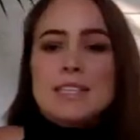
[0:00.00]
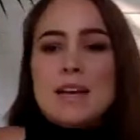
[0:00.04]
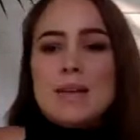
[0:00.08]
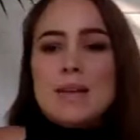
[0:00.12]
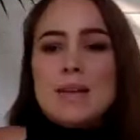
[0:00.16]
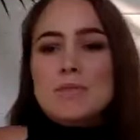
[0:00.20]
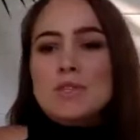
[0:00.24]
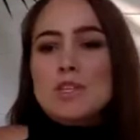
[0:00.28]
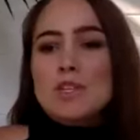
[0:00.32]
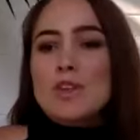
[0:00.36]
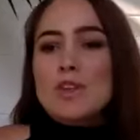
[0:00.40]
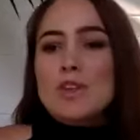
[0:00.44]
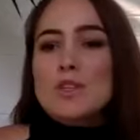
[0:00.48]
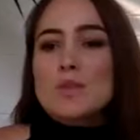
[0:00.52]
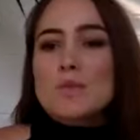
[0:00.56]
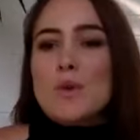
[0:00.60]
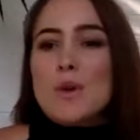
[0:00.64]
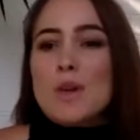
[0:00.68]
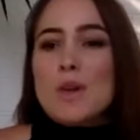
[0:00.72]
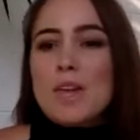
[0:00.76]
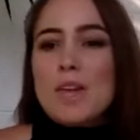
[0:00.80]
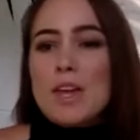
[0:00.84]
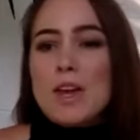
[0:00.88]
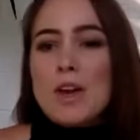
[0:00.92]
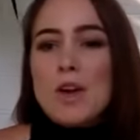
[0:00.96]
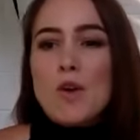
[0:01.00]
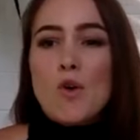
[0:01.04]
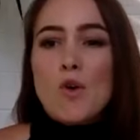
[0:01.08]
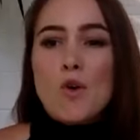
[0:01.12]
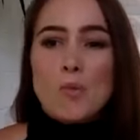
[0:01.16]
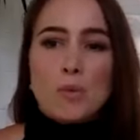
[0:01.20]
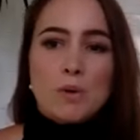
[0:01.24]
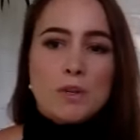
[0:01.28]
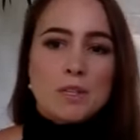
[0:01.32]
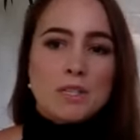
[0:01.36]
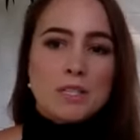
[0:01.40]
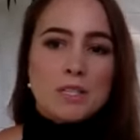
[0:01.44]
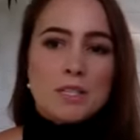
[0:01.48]
um, to those working in
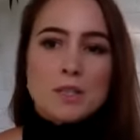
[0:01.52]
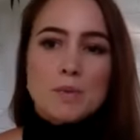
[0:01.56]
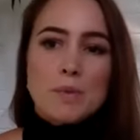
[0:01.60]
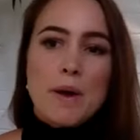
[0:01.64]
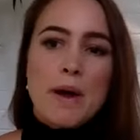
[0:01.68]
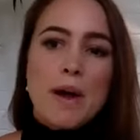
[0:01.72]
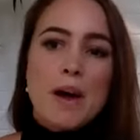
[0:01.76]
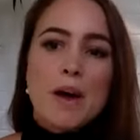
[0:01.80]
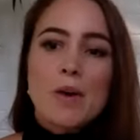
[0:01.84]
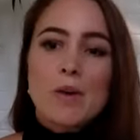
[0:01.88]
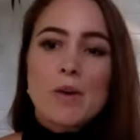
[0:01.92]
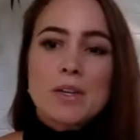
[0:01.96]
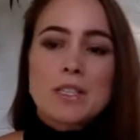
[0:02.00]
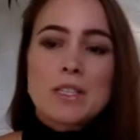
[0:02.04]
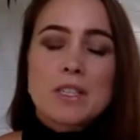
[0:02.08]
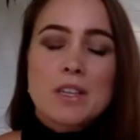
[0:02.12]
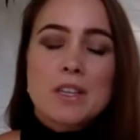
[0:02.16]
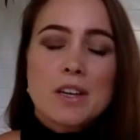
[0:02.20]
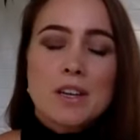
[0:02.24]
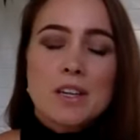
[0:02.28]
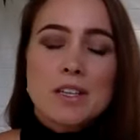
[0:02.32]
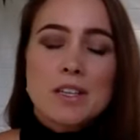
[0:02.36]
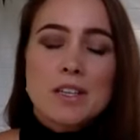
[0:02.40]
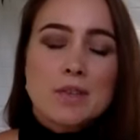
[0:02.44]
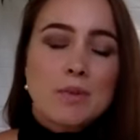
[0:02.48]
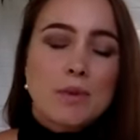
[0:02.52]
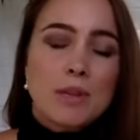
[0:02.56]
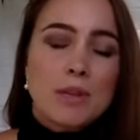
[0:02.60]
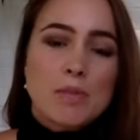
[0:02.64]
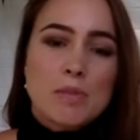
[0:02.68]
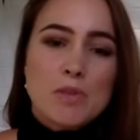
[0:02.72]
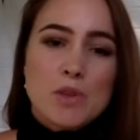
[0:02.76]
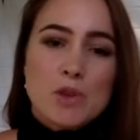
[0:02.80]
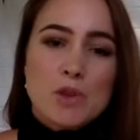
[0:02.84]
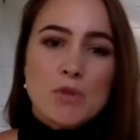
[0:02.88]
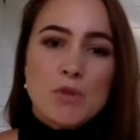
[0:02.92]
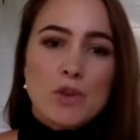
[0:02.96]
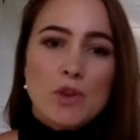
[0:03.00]
corporates as well, it's a it's a really
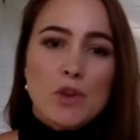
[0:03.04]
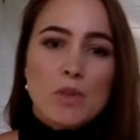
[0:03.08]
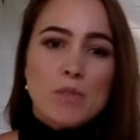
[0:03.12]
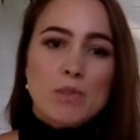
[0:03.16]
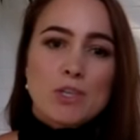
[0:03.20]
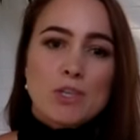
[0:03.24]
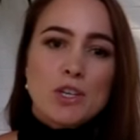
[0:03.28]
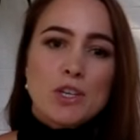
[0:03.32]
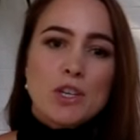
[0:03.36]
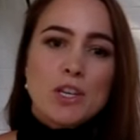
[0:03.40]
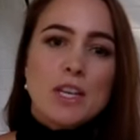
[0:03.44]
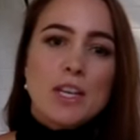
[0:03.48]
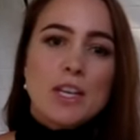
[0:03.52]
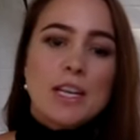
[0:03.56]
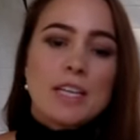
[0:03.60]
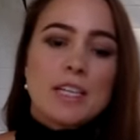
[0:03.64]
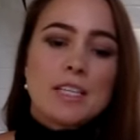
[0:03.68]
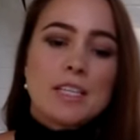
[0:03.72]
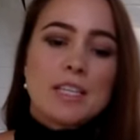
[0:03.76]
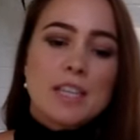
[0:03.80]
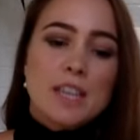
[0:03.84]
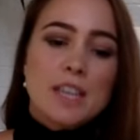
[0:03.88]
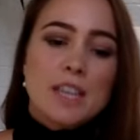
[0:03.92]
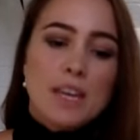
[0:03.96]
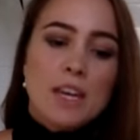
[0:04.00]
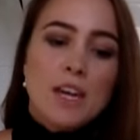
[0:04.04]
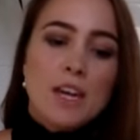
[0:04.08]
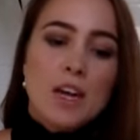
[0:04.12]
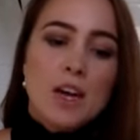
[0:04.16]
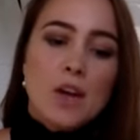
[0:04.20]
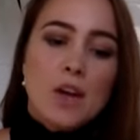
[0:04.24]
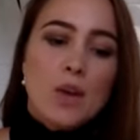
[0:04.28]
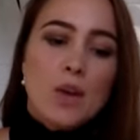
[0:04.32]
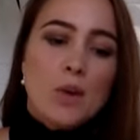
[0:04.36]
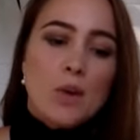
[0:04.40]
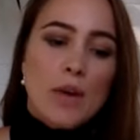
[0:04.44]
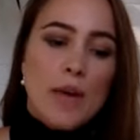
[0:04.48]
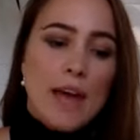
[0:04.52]
beautiful opportunity to
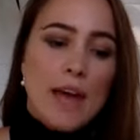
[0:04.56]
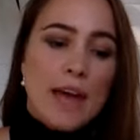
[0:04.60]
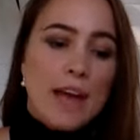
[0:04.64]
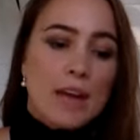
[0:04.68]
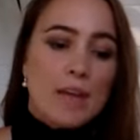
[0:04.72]
look at.